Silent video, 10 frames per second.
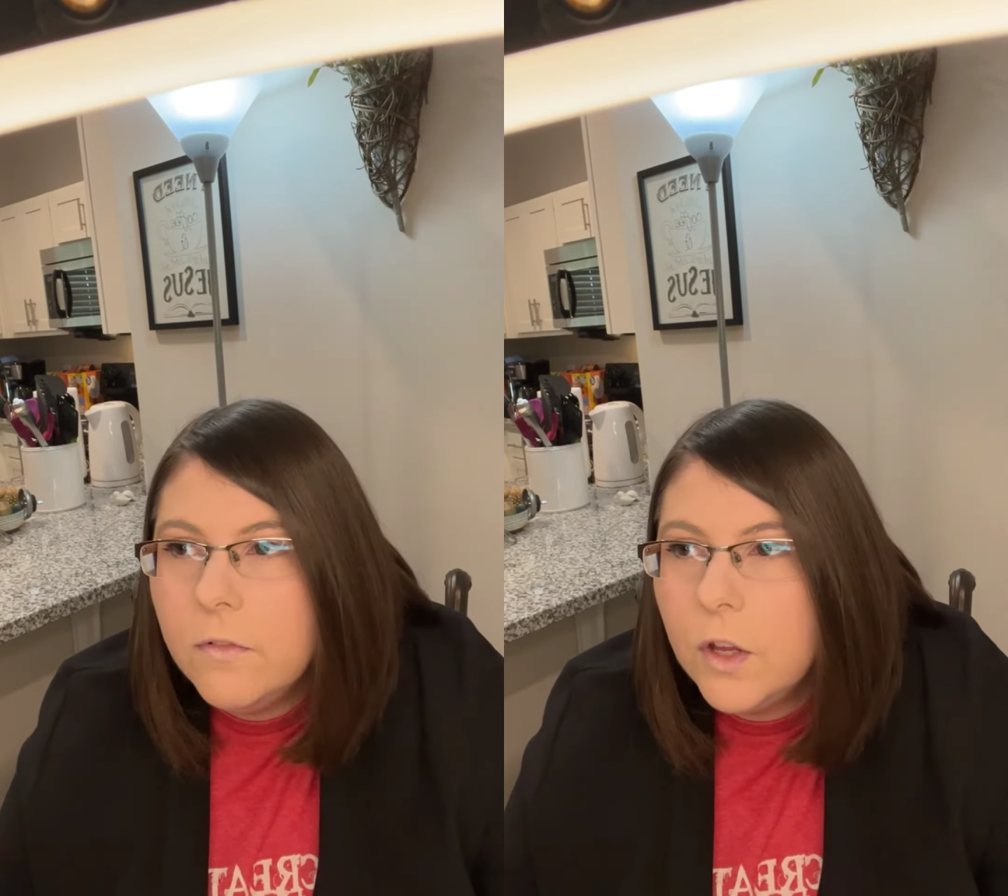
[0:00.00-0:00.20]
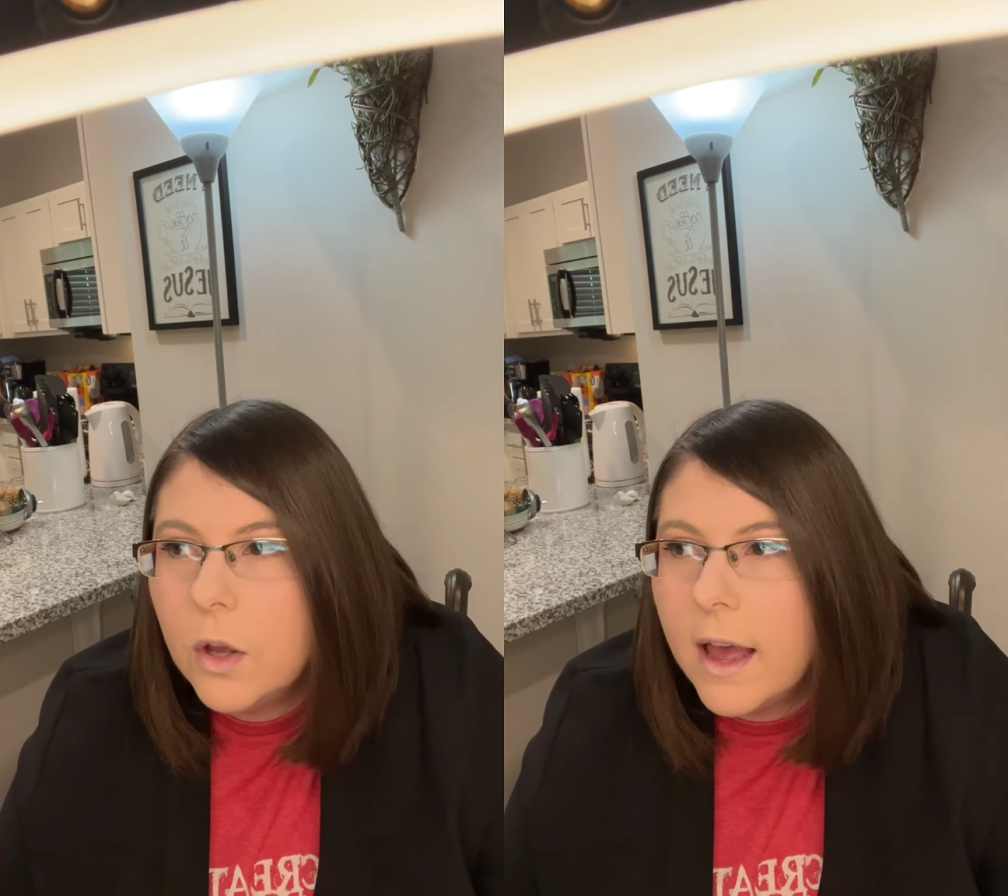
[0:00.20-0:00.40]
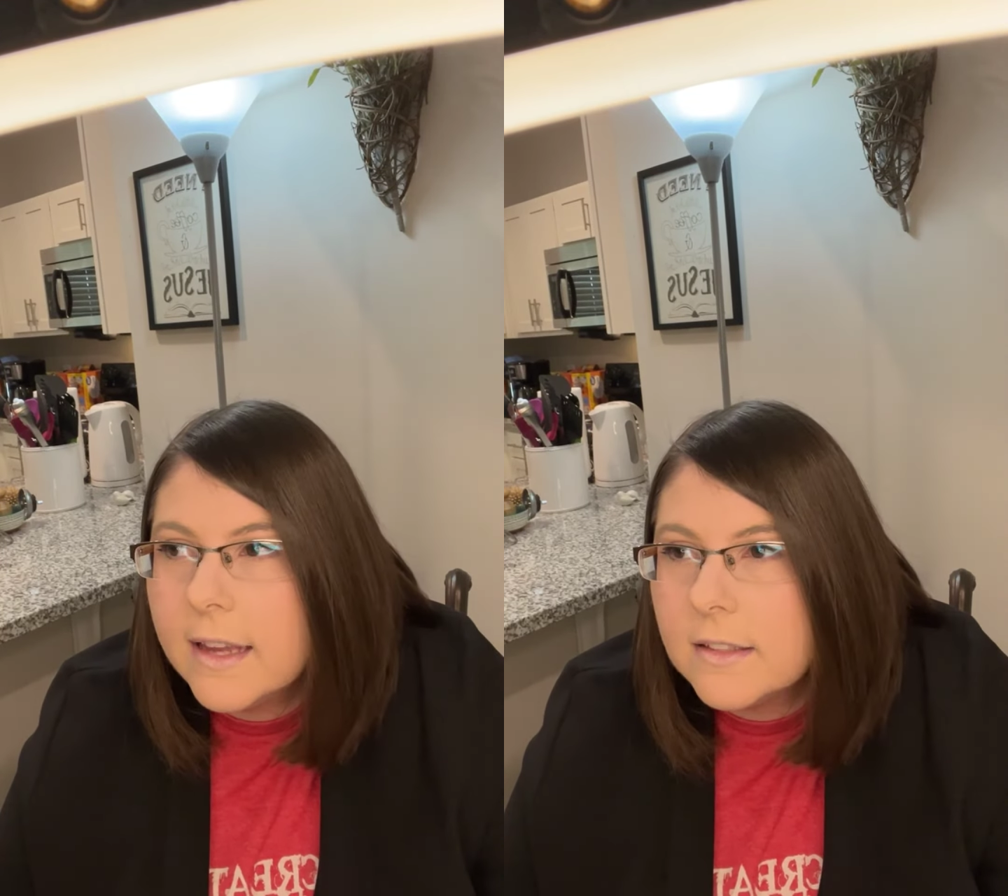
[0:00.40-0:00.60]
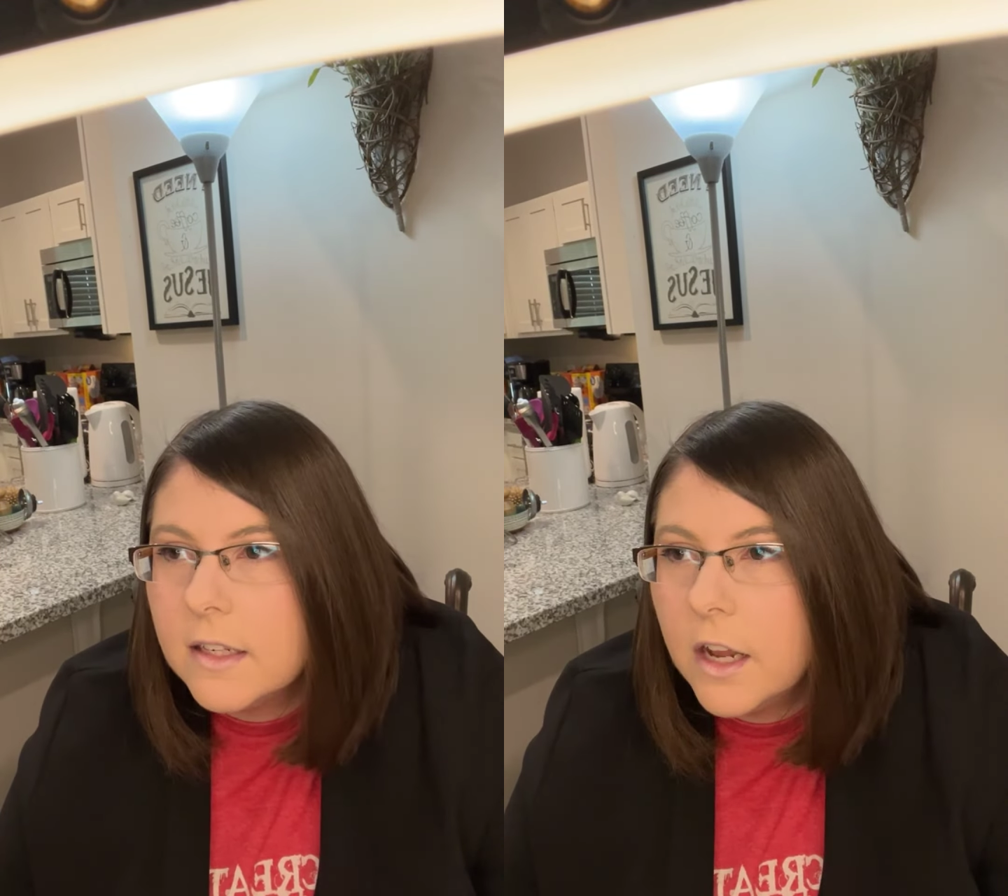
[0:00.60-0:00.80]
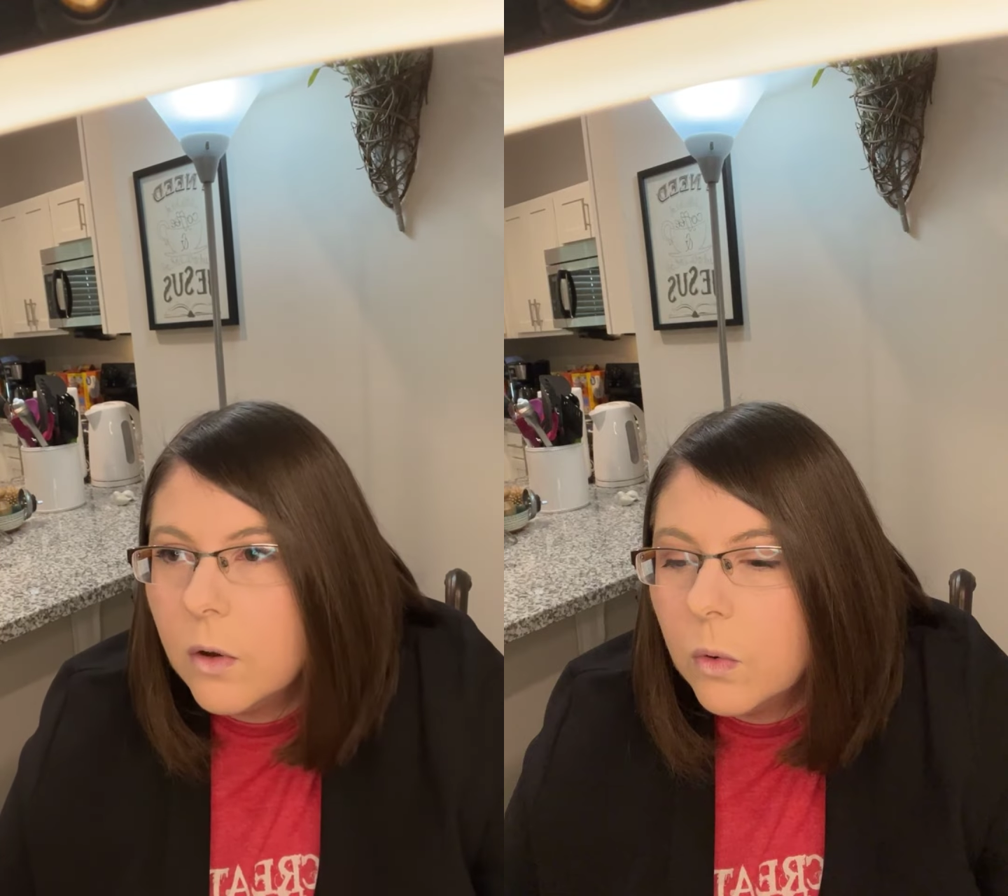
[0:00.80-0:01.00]
of you guys,
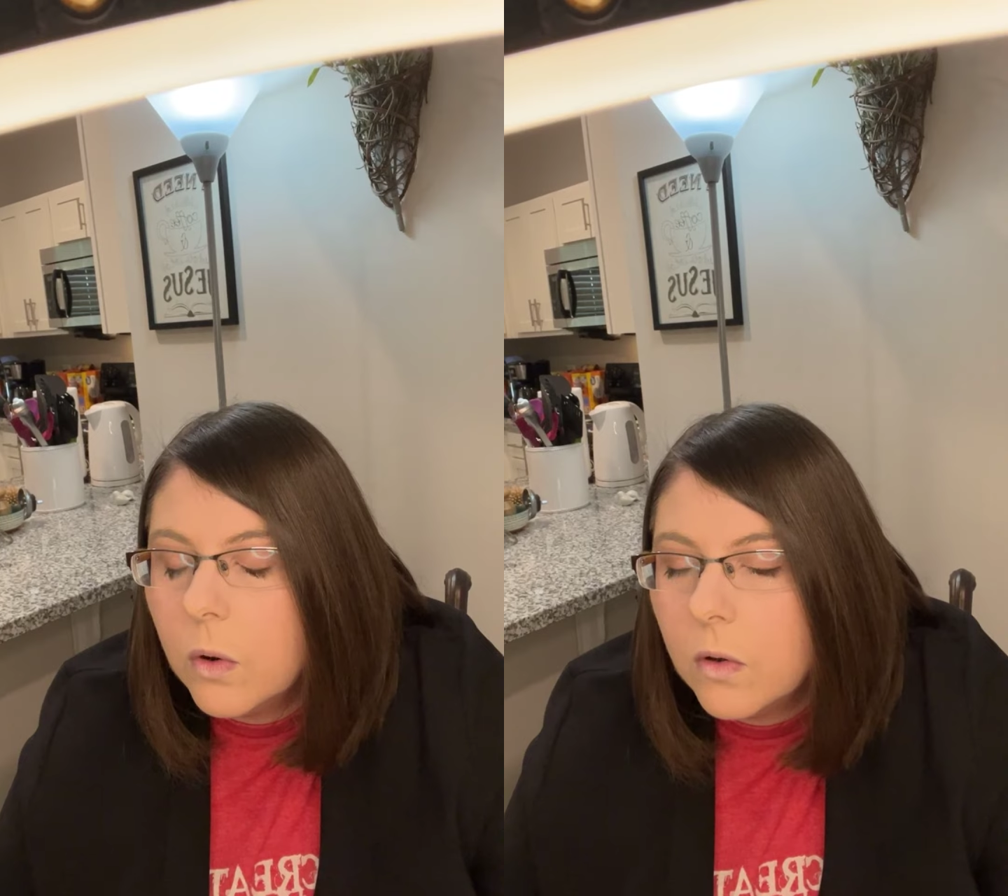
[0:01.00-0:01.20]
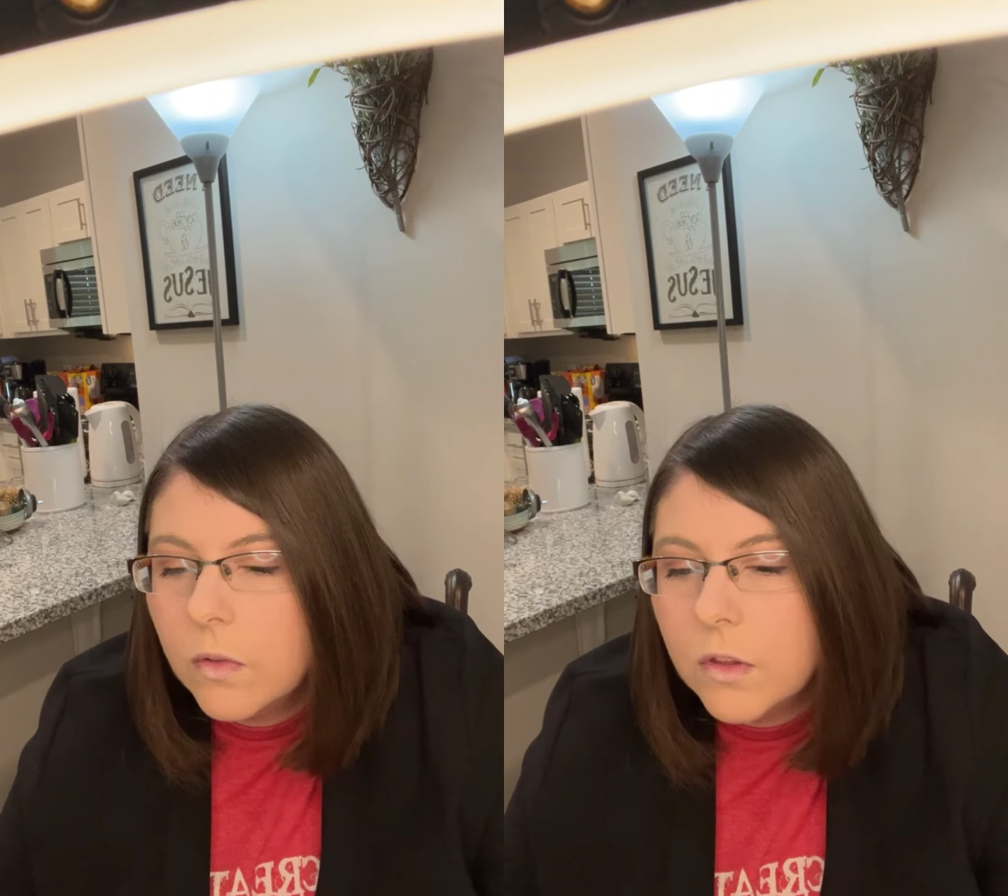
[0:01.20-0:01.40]
you know,